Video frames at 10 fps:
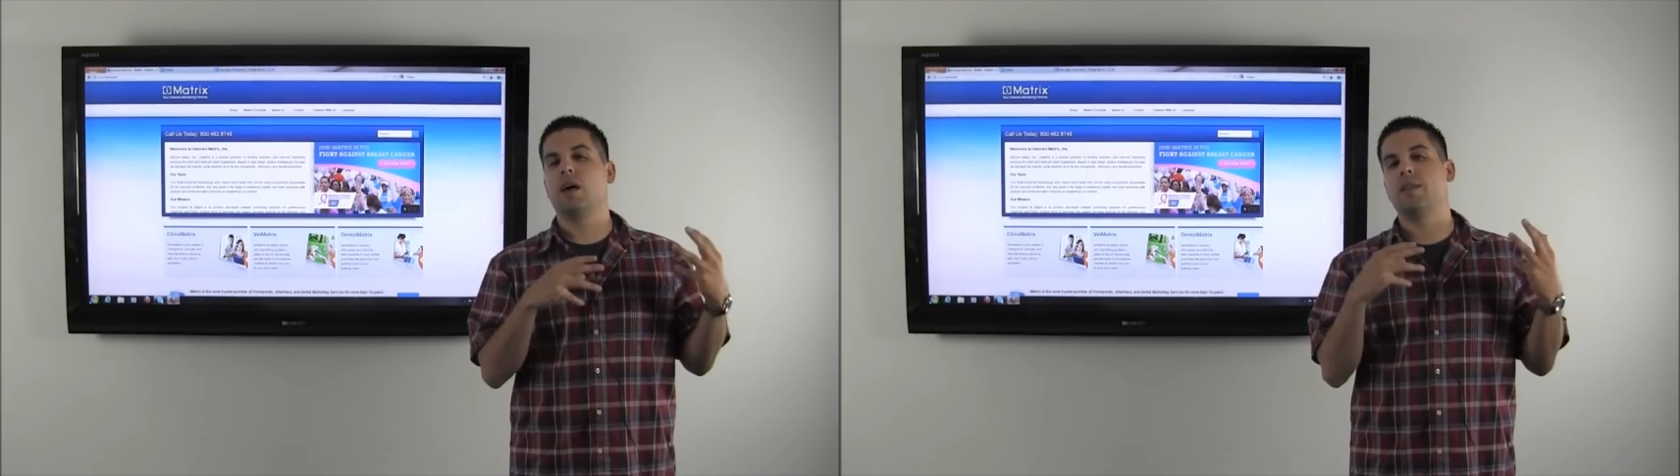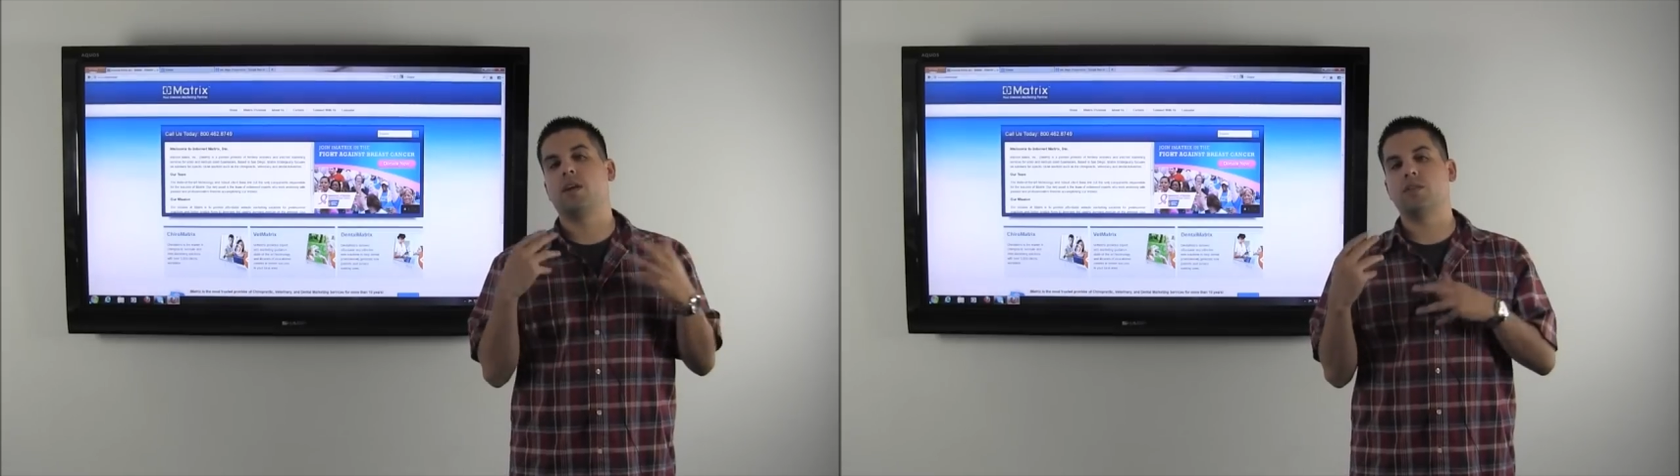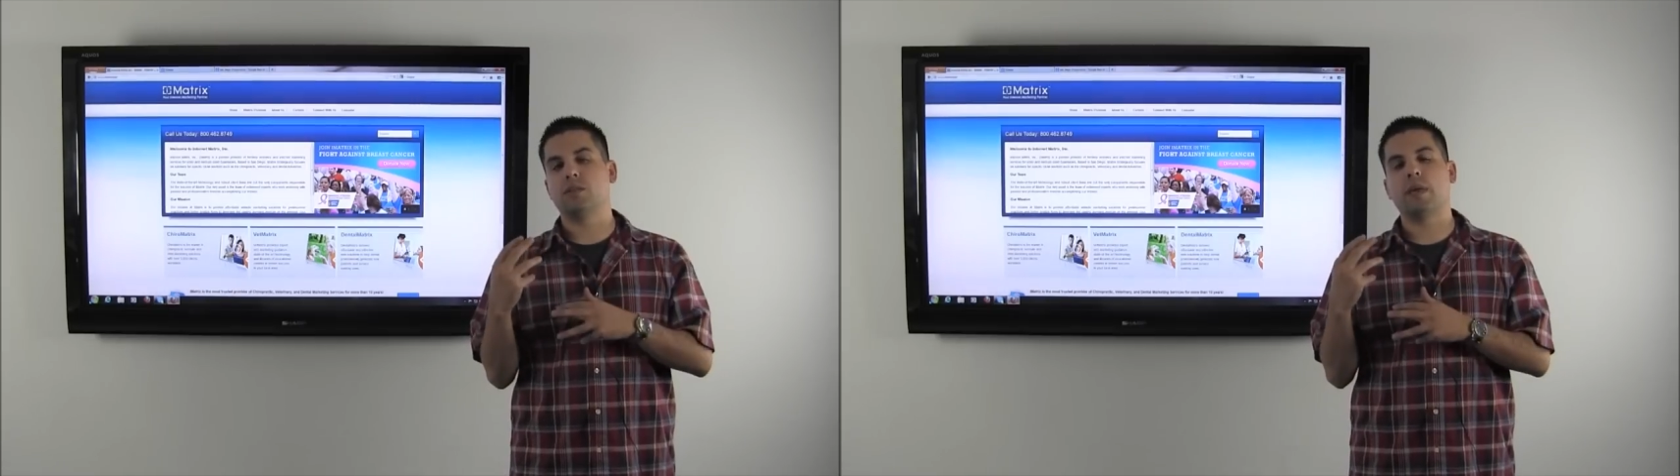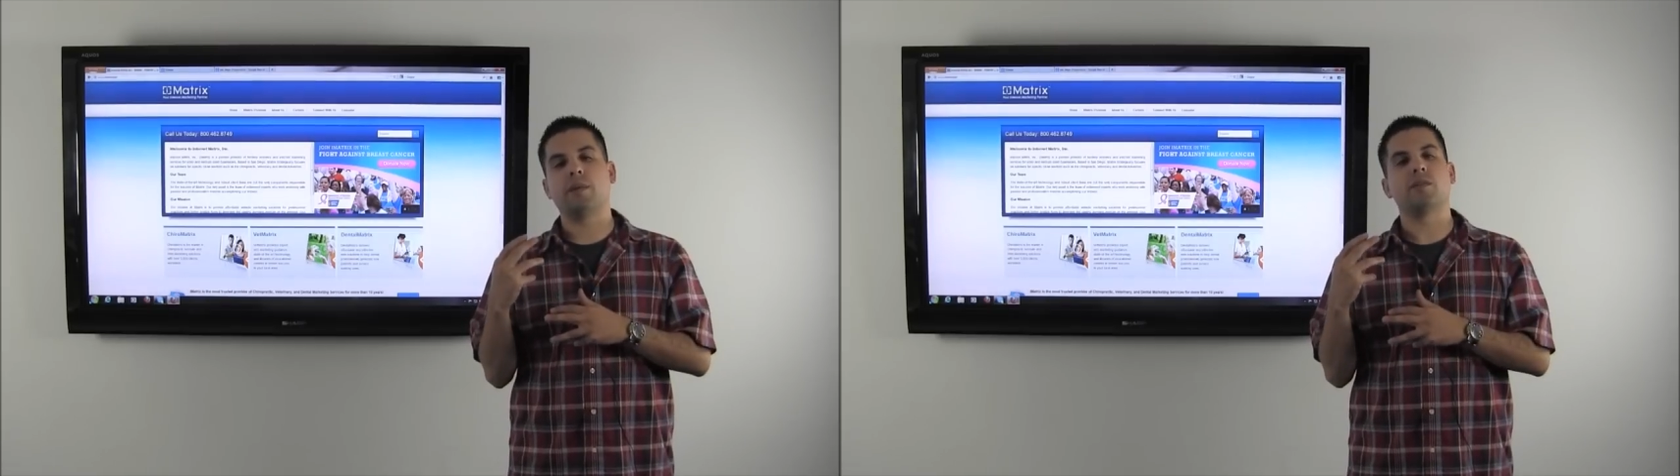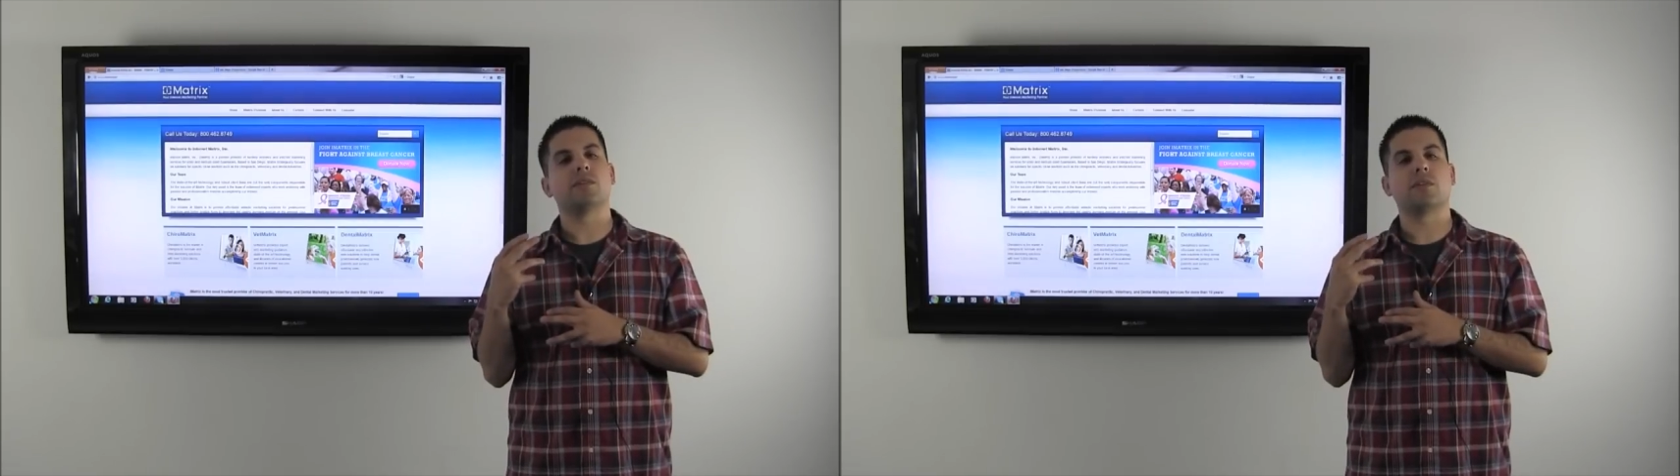and then also
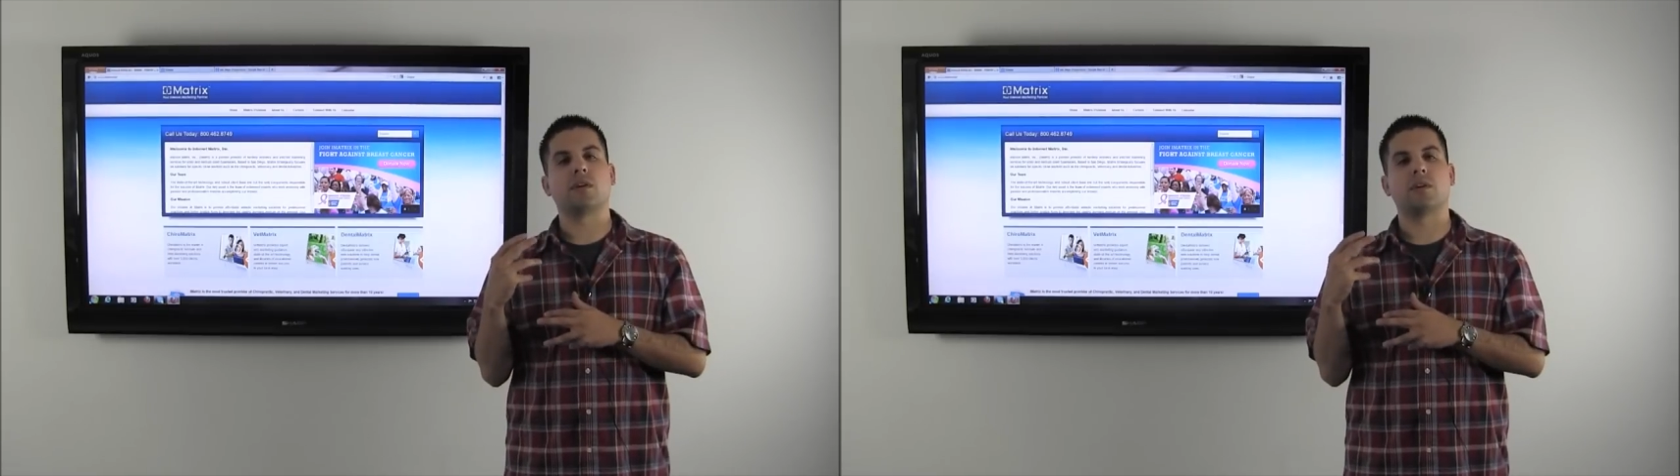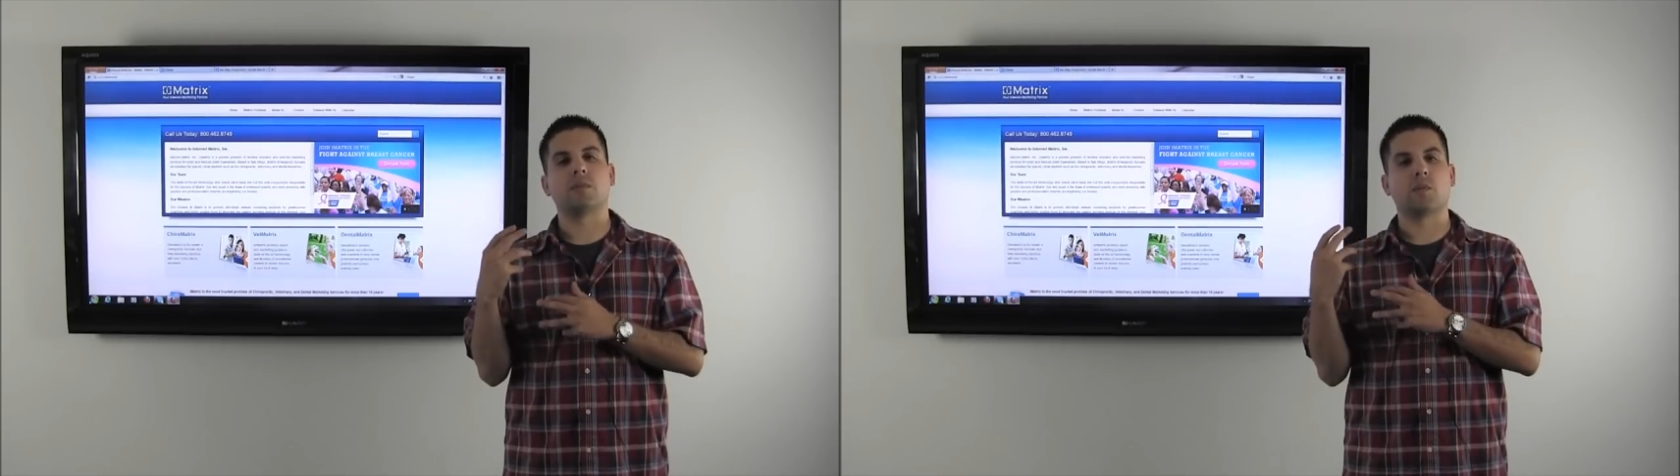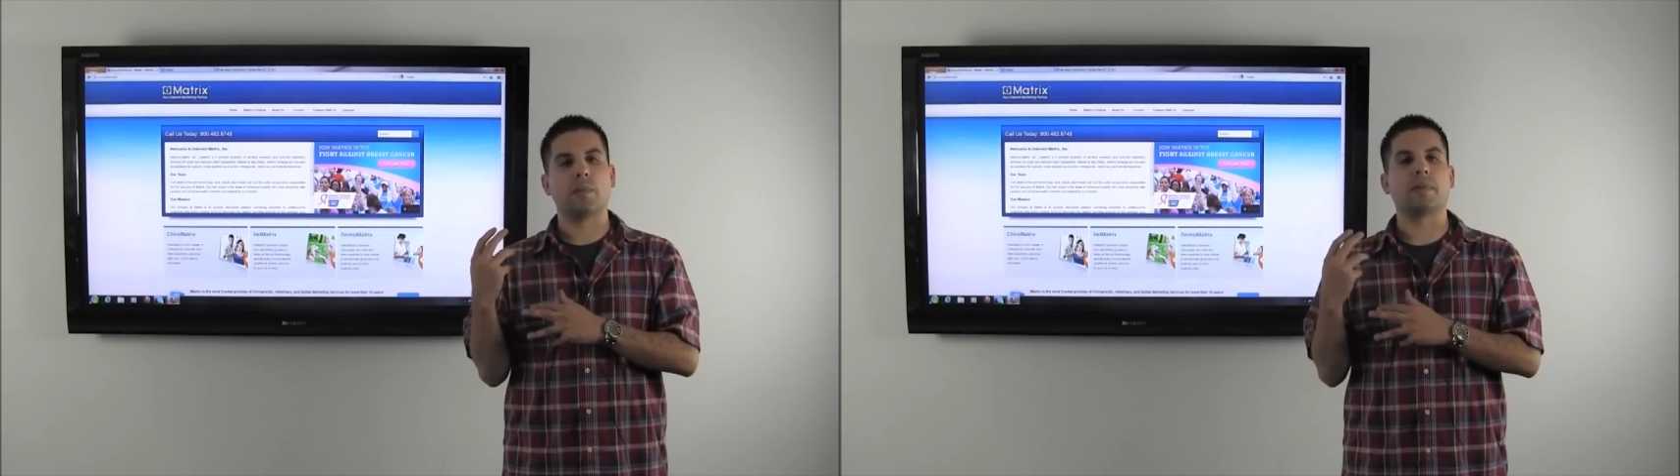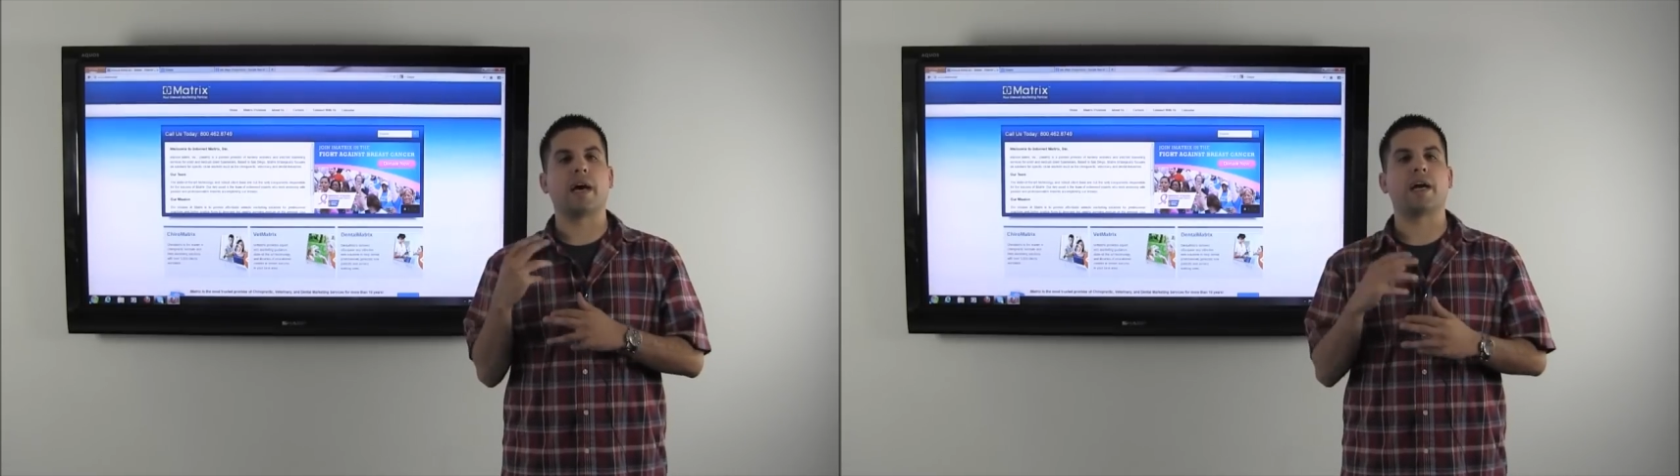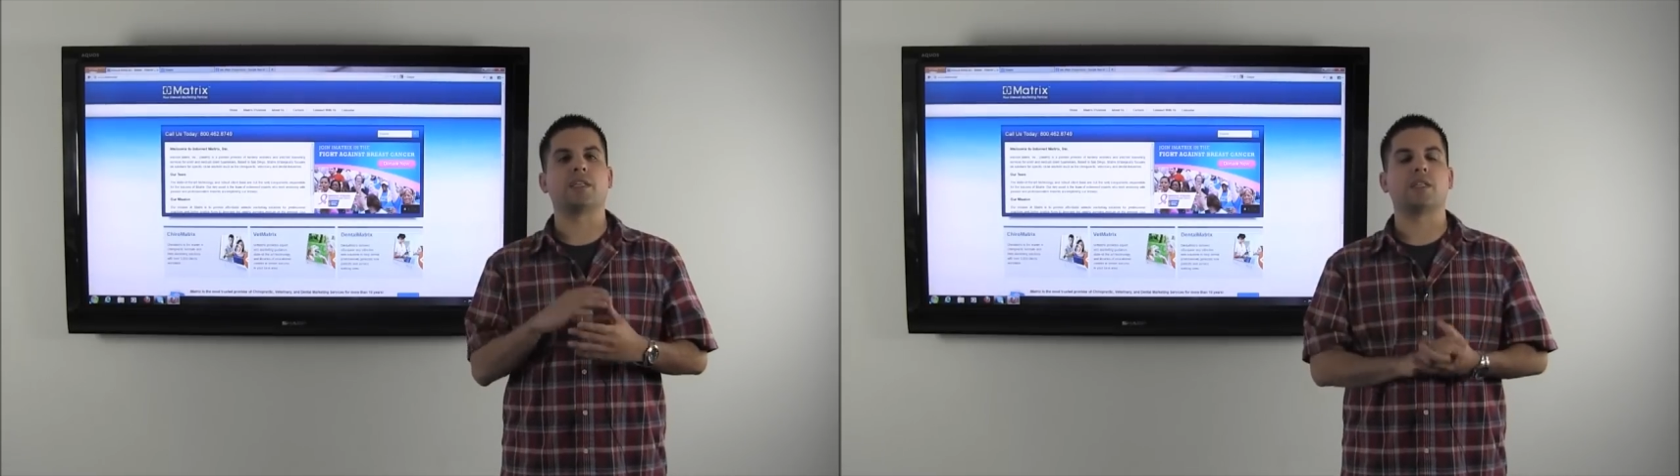maybe use the terms
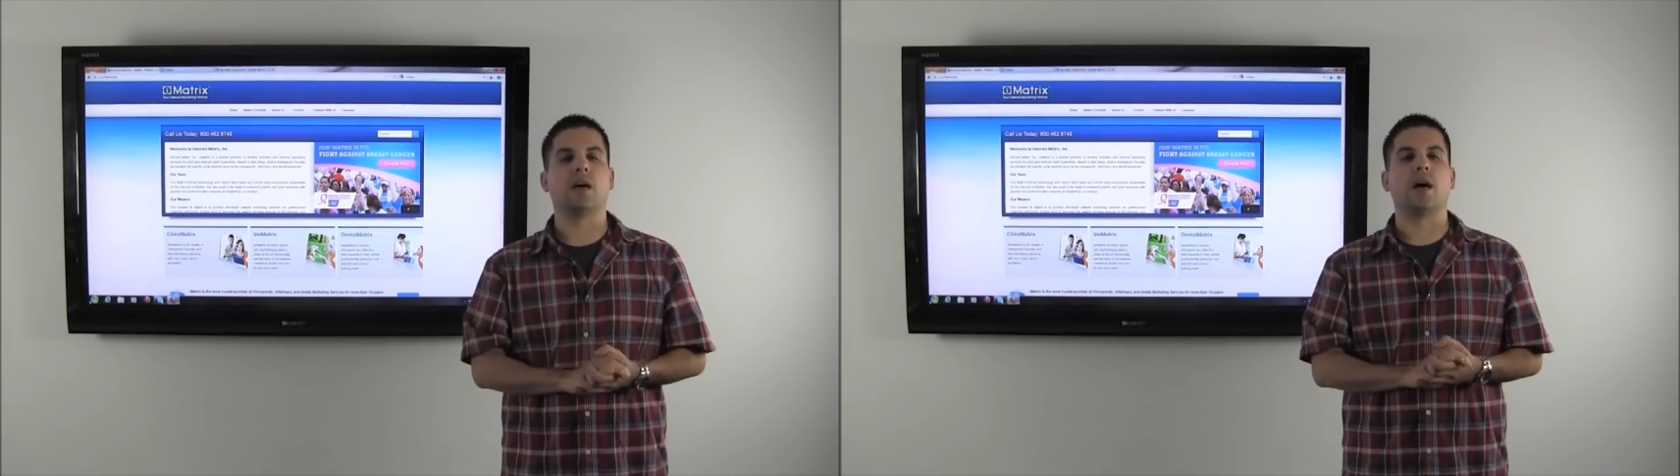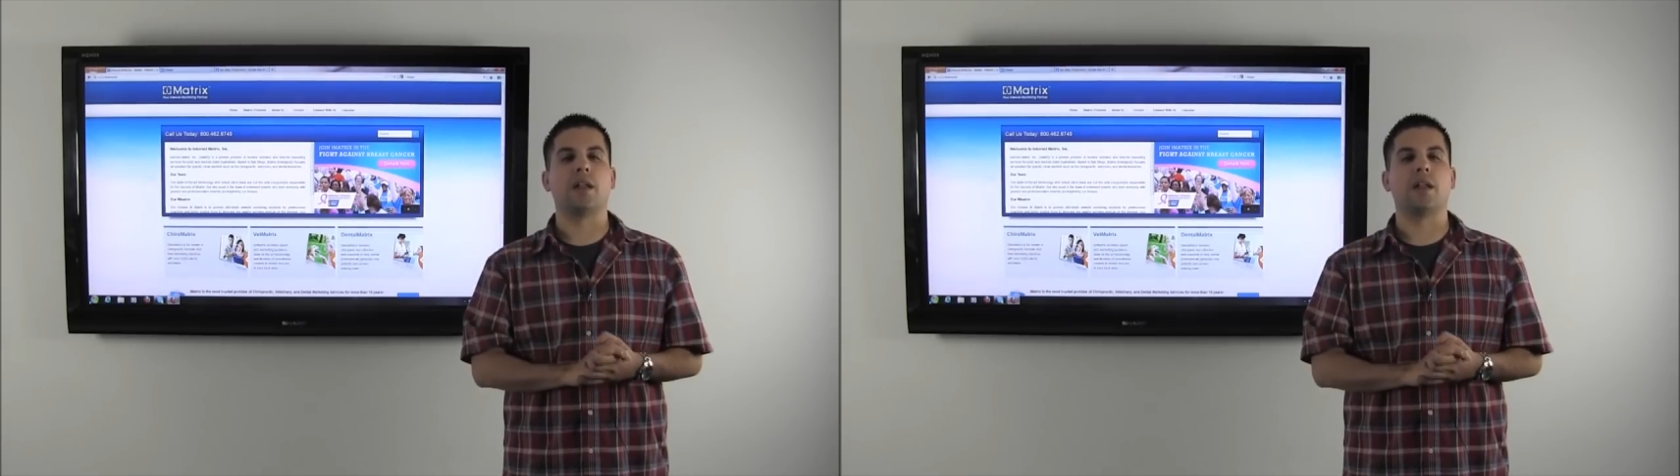whiplash,